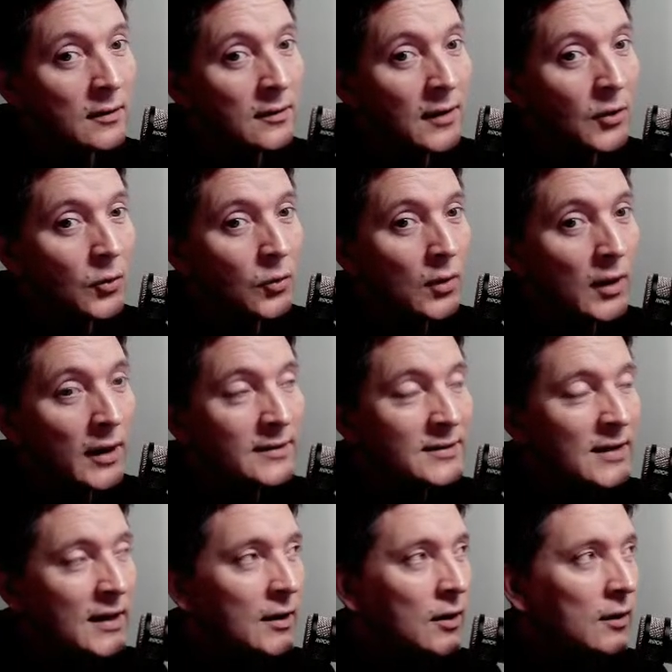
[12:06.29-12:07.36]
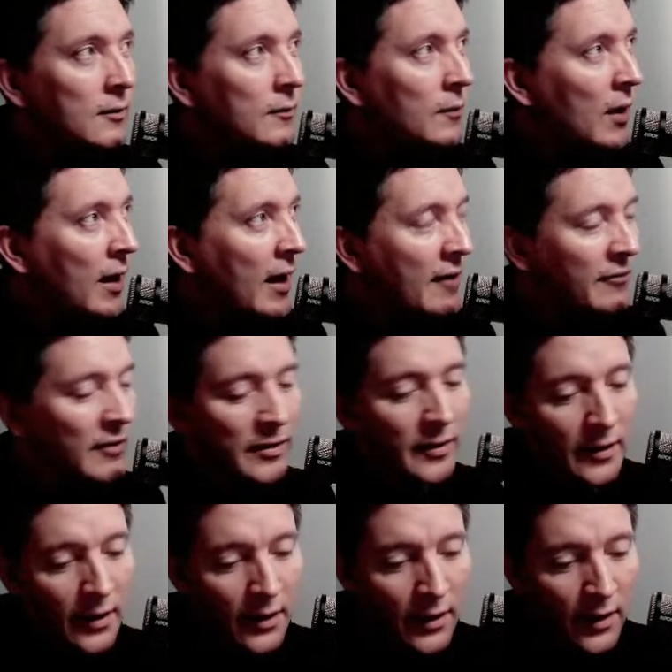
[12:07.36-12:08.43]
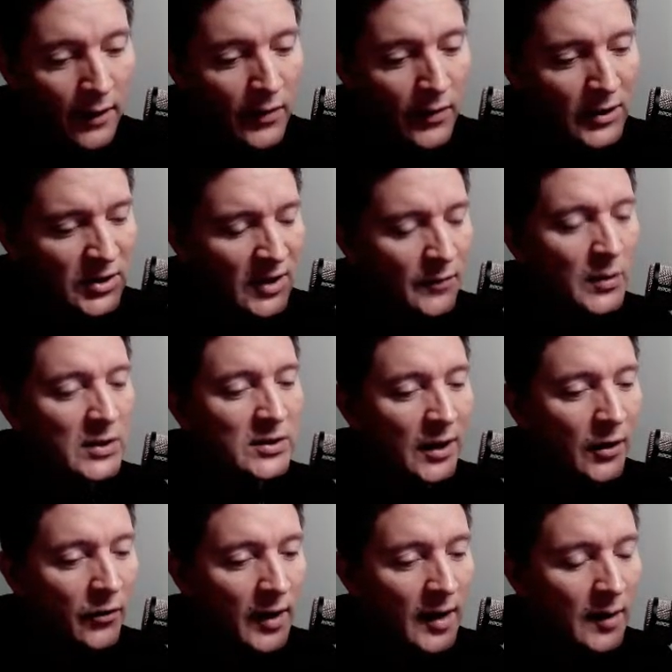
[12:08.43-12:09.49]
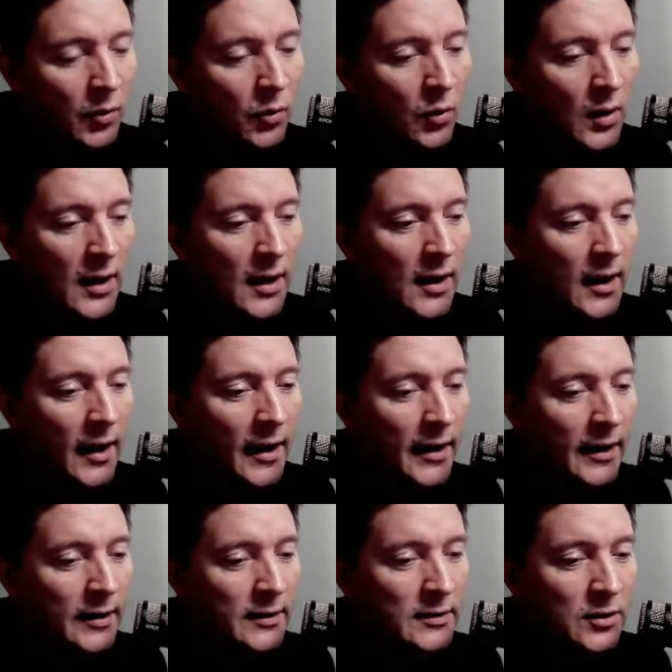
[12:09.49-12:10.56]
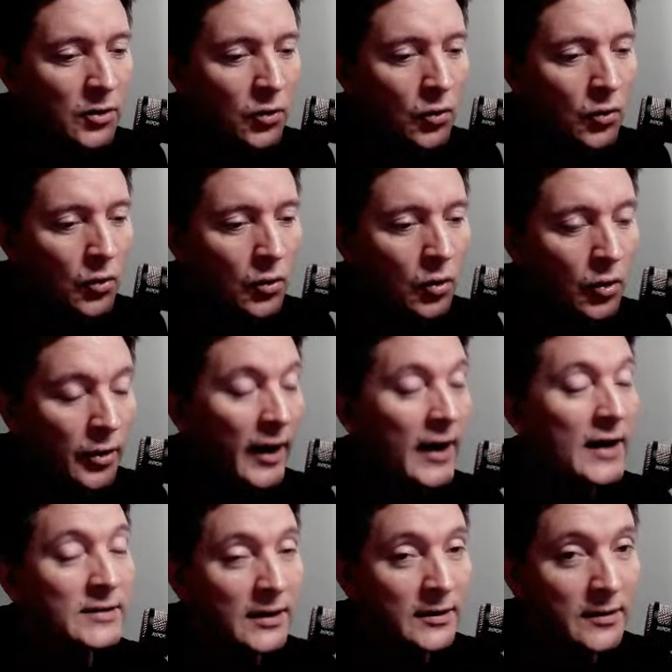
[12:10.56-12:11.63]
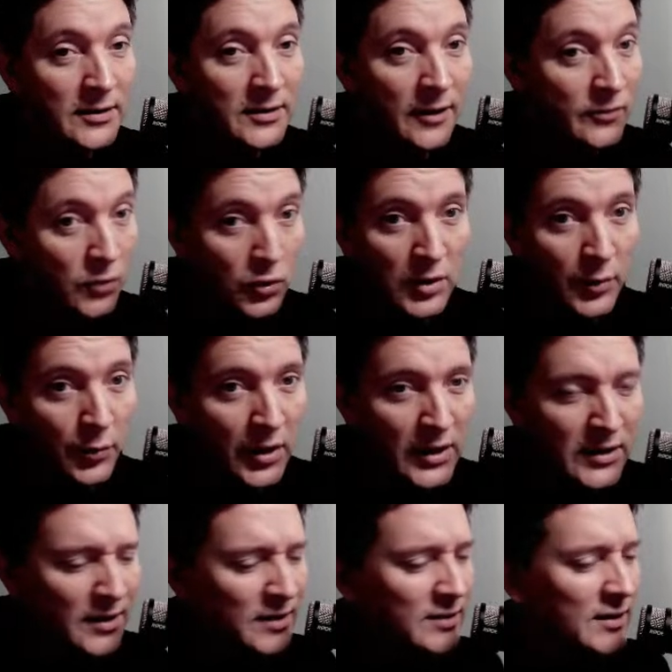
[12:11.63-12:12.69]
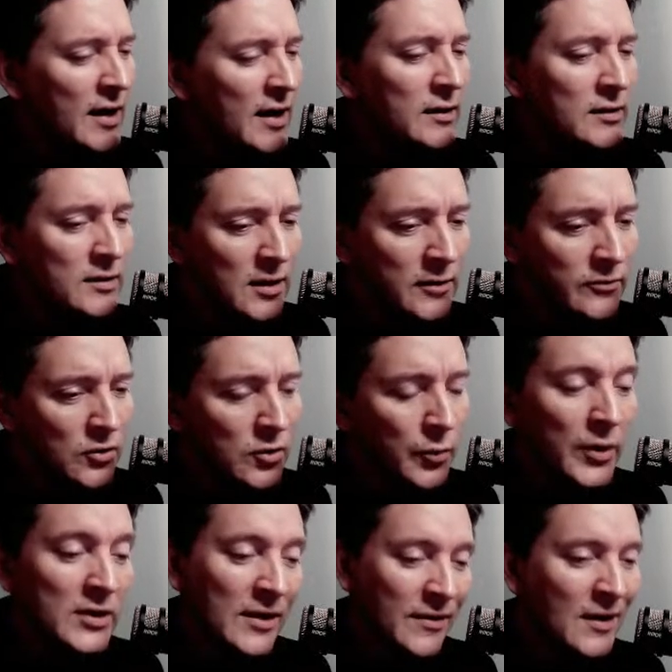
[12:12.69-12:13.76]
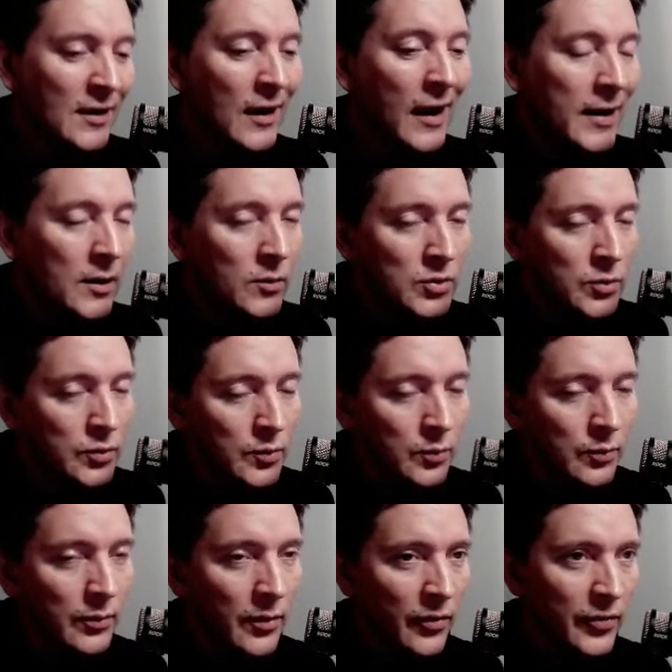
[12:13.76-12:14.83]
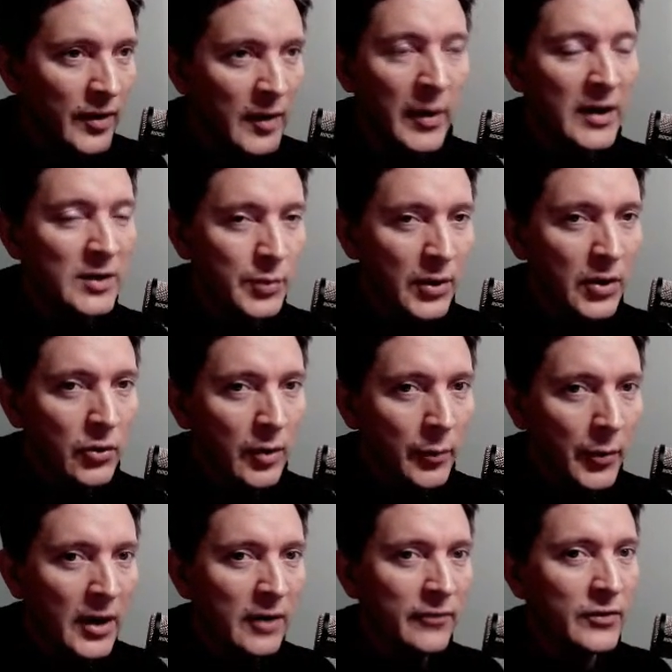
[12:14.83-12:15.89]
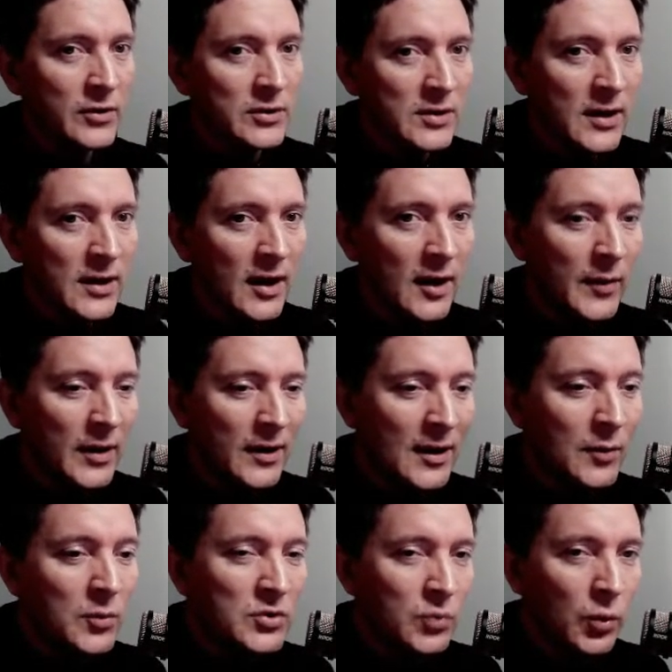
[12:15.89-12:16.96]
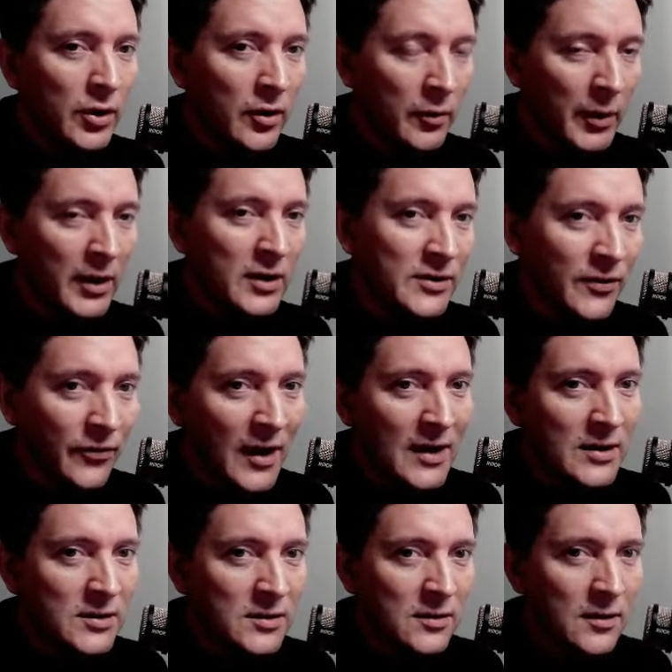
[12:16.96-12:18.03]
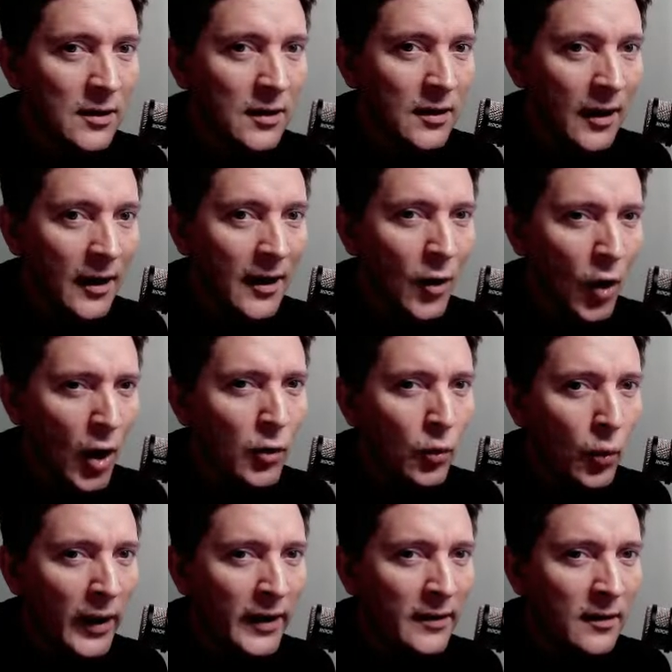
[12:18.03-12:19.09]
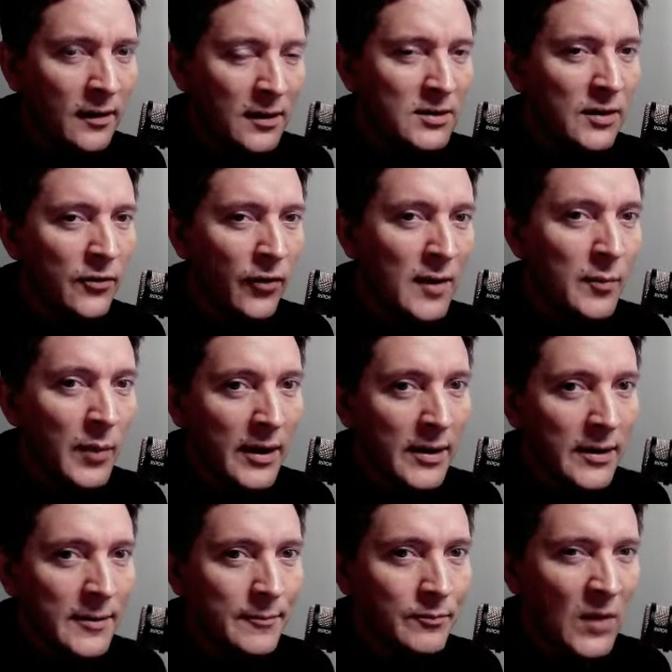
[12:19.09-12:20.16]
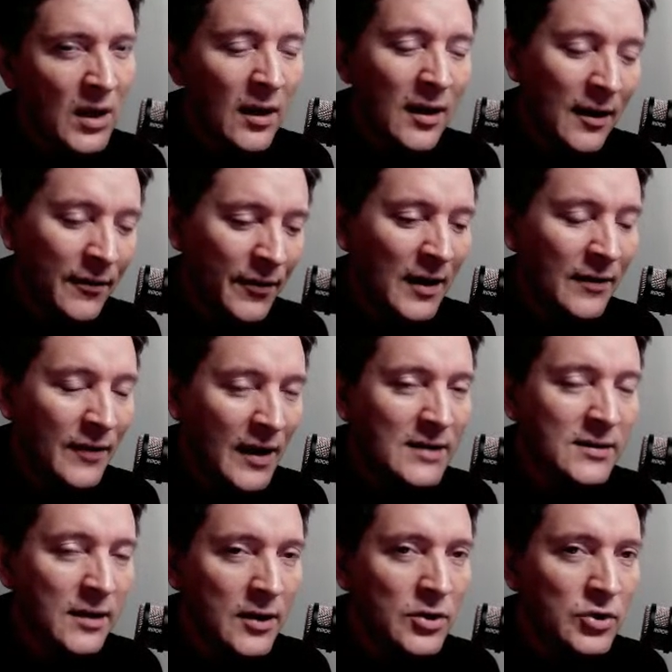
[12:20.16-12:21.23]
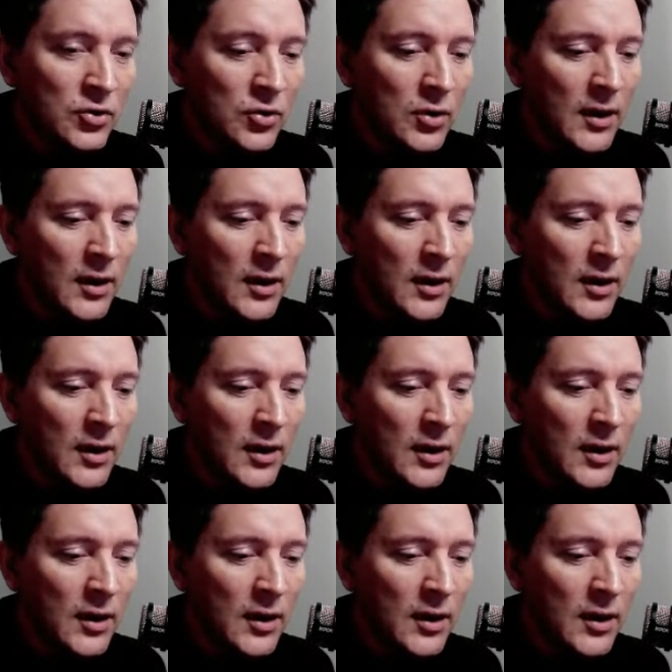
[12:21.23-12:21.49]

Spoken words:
Now, I take everything and the achievements incredible. And, you know, Conor Hazard deserves loads of praise. Chris Ayer deserves loads of praise. I think Ayer was the best player on the park for us. I mean, he was one of our biggest threats out wide, and he's the right back, and I think that's an issue.